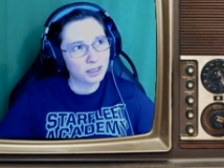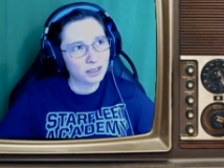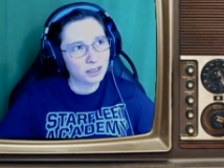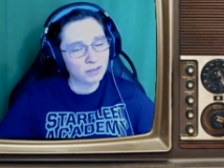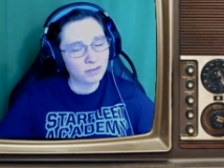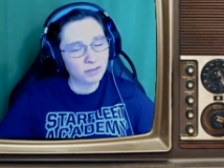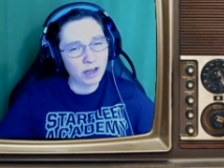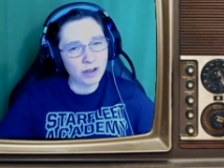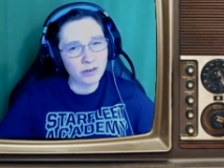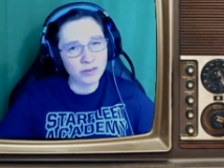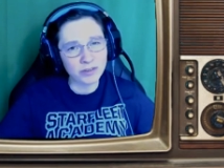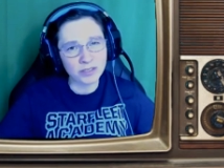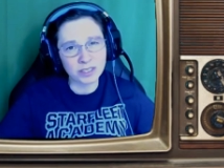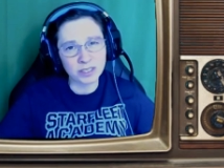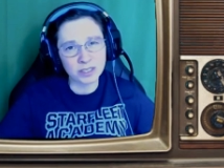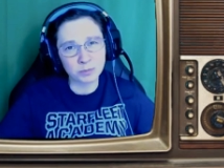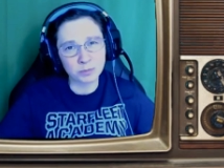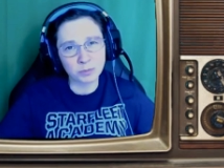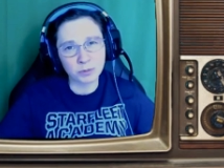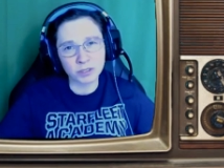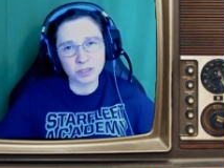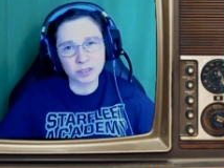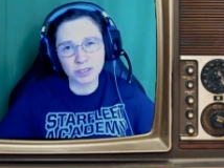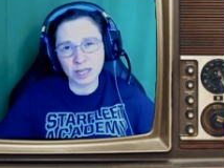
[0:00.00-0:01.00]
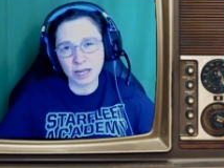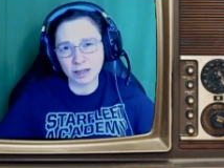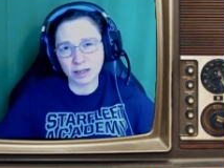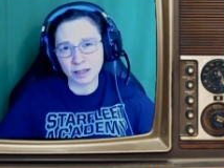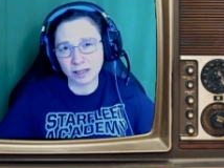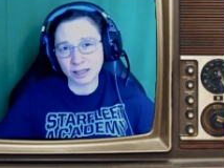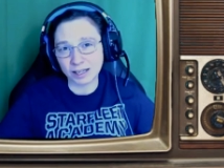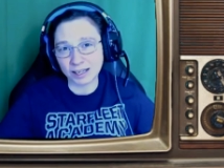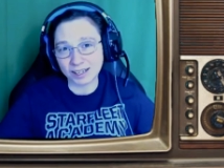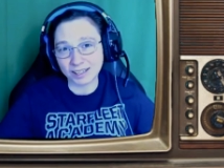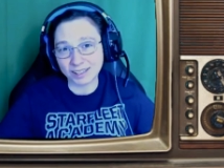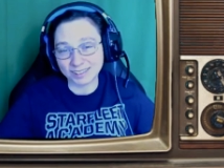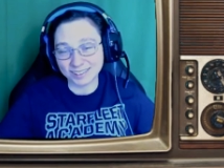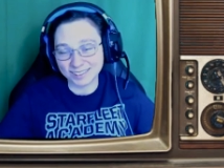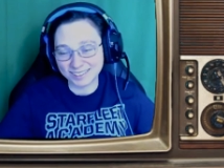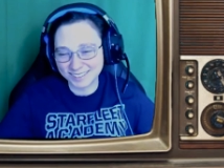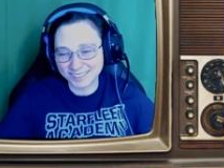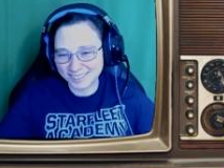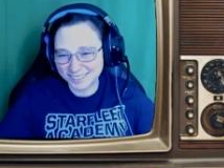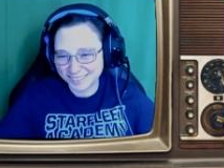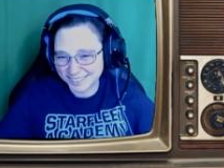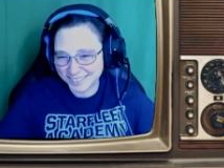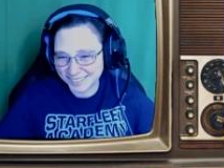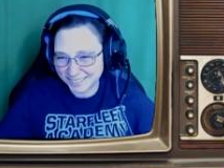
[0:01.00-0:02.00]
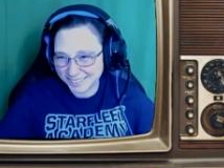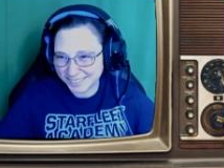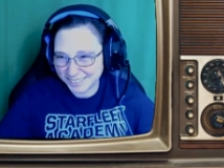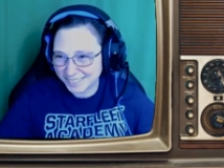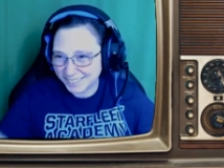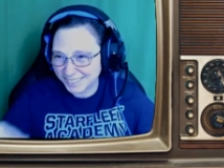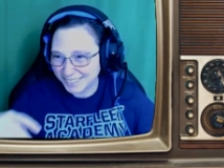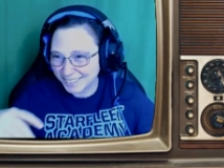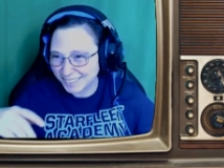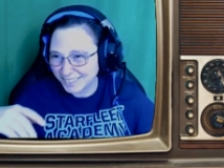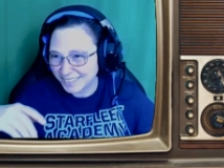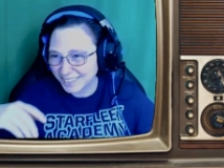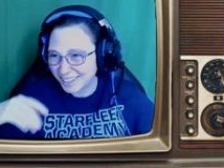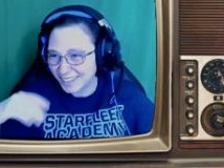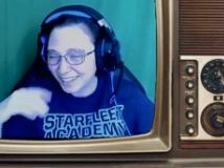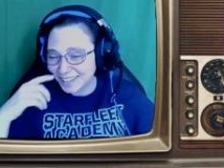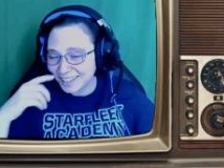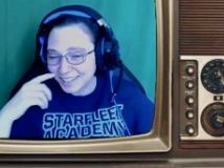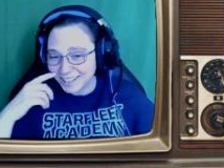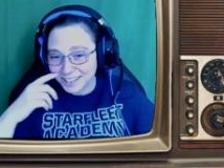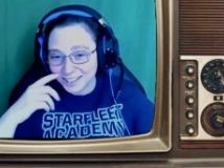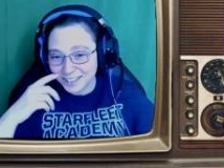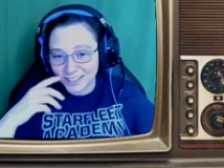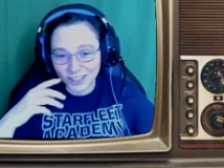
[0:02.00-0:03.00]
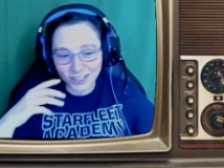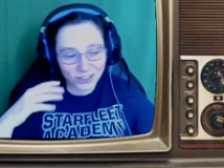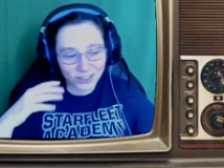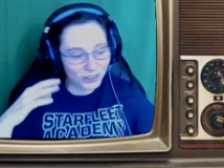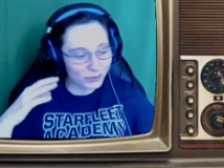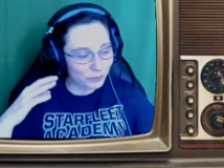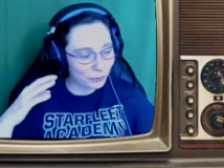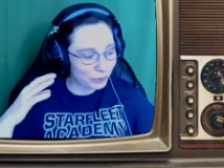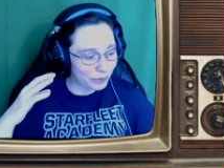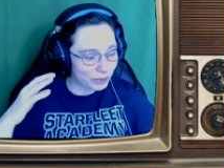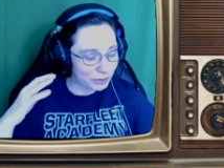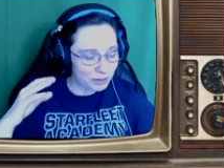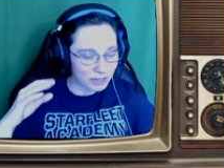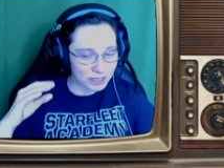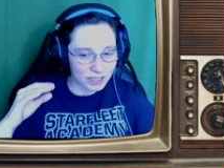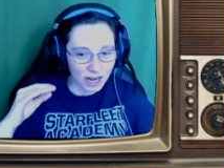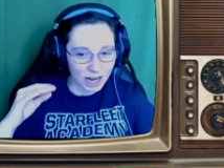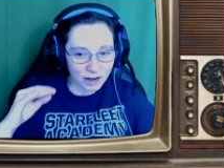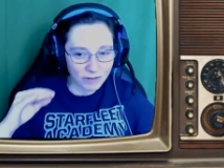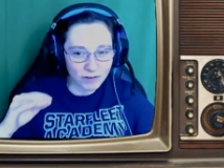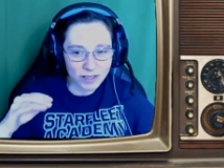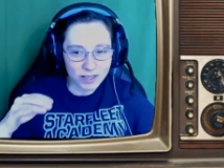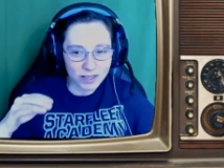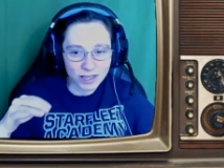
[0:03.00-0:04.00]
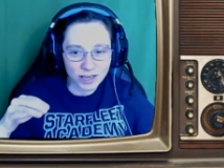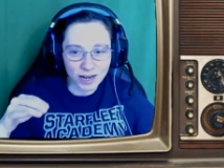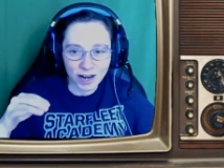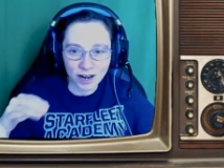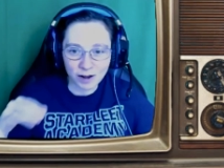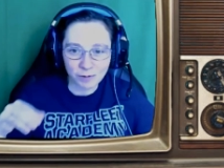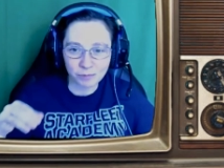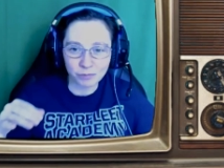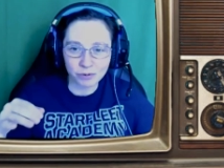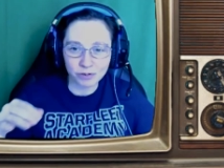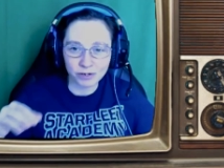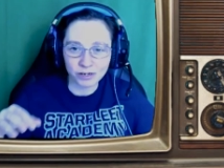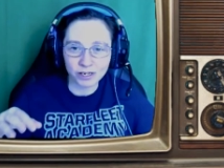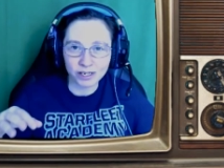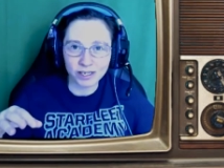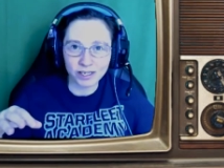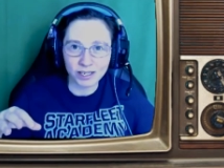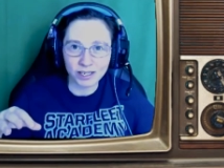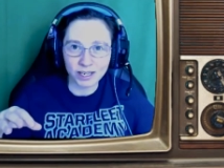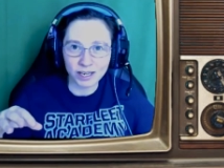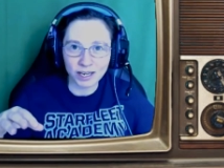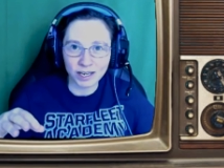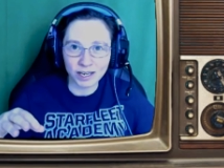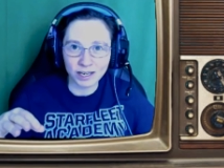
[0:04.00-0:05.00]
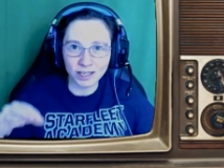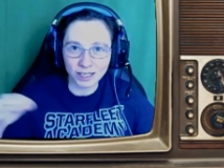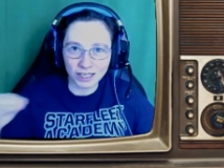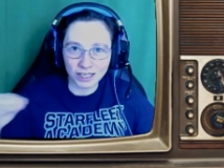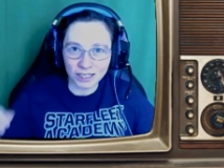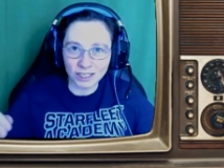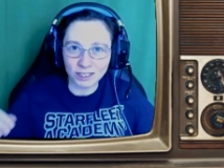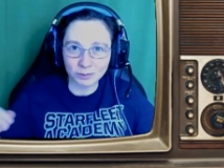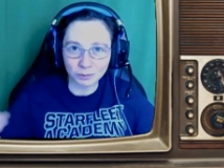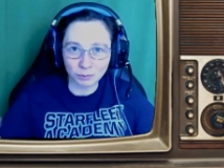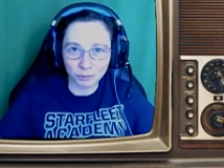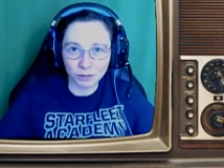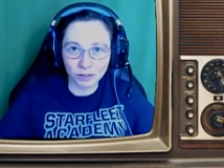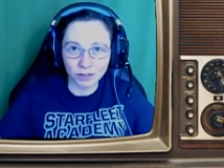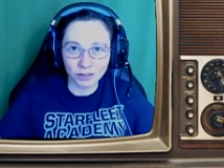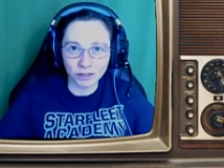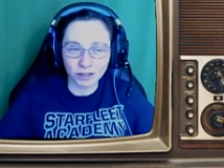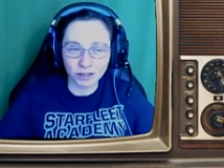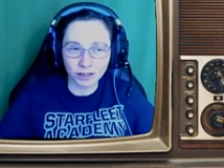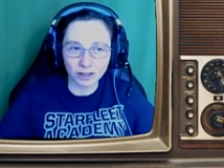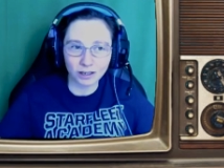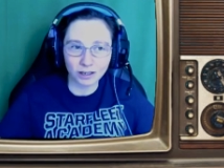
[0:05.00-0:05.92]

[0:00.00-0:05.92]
or six books down the line. So pretty much everything that I put in each book,